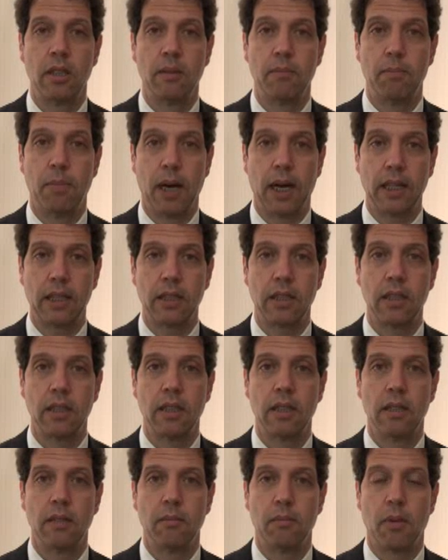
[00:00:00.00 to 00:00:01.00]
but
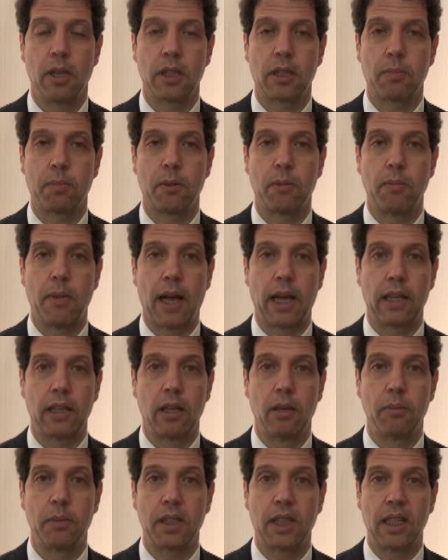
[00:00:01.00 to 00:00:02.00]
multiple
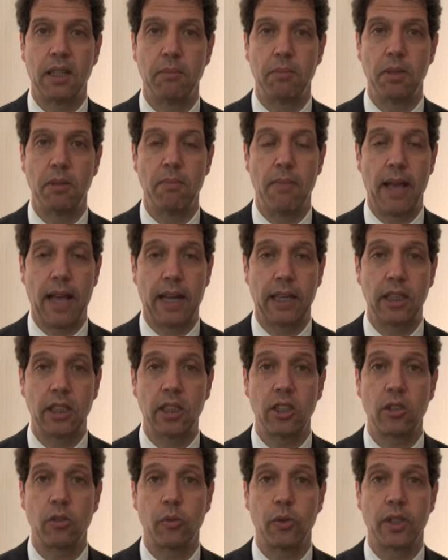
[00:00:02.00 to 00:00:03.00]
myeloma can be
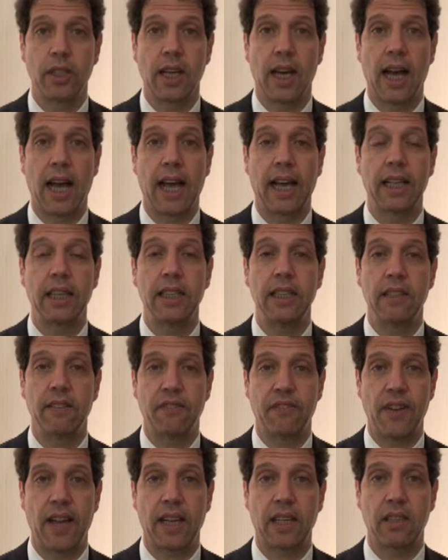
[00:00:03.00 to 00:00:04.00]
managed with highly
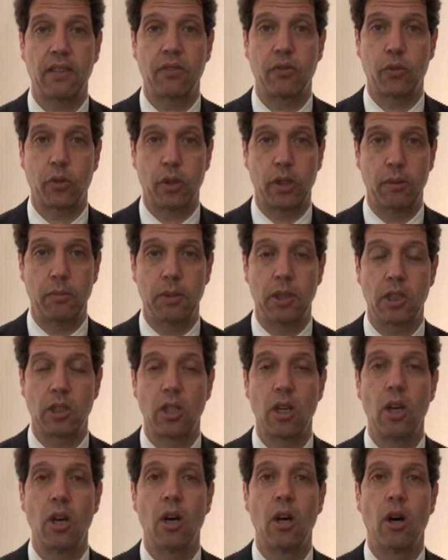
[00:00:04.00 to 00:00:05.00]
effective treatments,
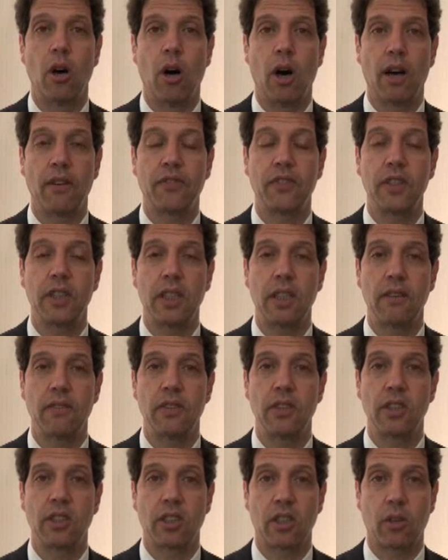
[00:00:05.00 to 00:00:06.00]
often
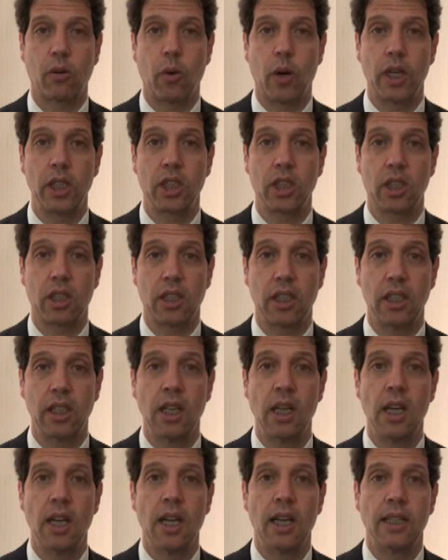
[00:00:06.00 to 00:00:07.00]
given sequentially,
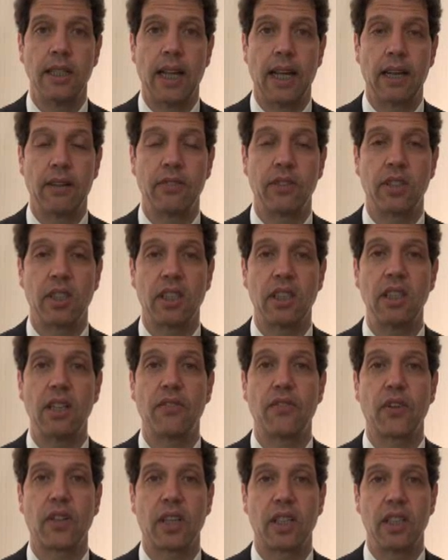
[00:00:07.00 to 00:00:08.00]
that have
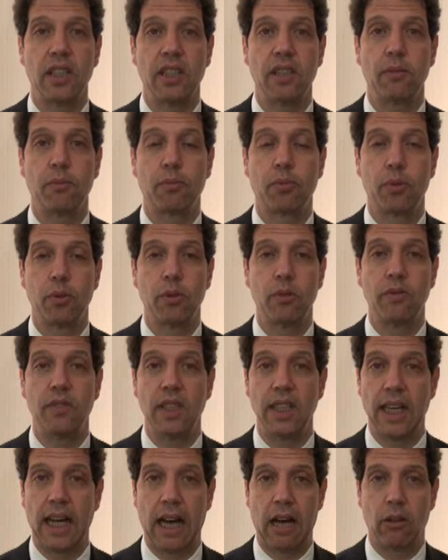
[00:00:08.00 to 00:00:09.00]
significantly improved
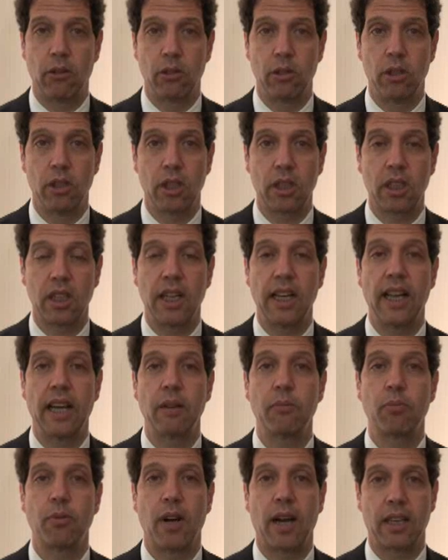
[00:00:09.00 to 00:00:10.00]
the outlook
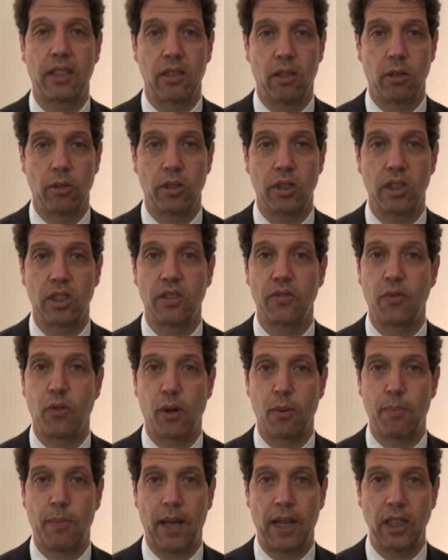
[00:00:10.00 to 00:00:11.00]
and prognosis for
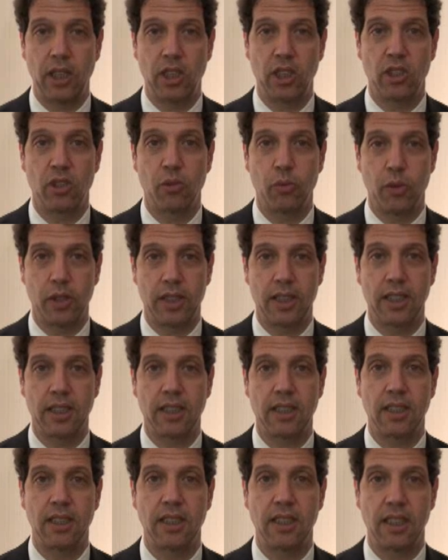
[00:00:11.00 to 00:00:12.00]
patients with this
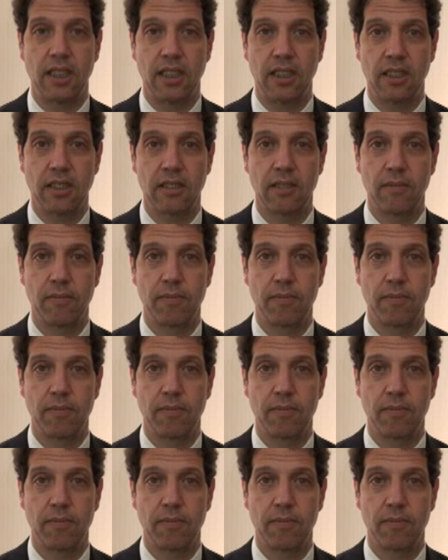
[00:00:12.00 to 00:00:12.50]
disease.